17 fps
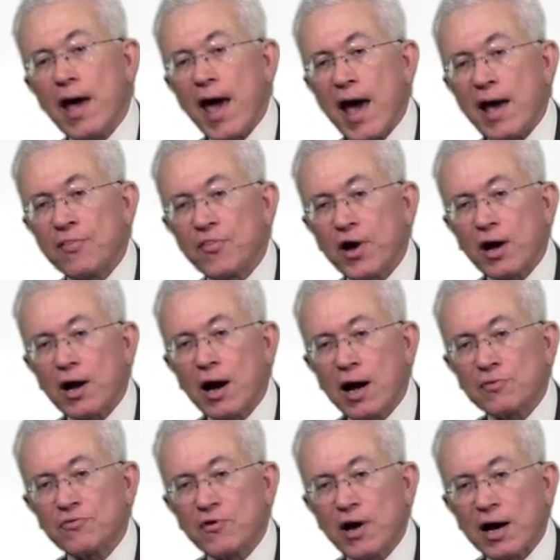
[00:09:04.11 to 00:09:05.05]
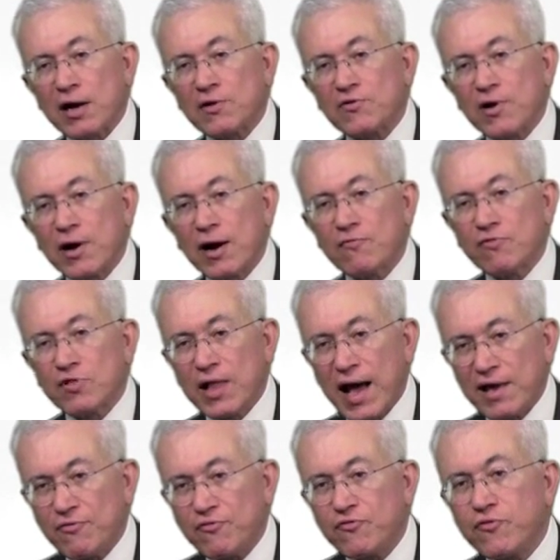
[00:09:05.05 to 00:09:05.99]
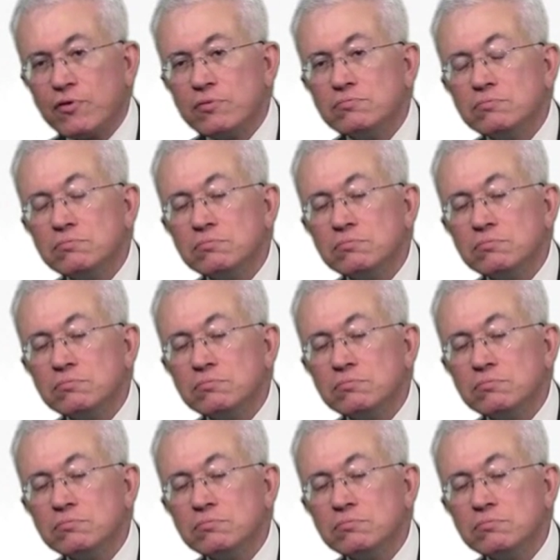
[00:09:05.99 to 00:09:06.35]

and the conduct of life.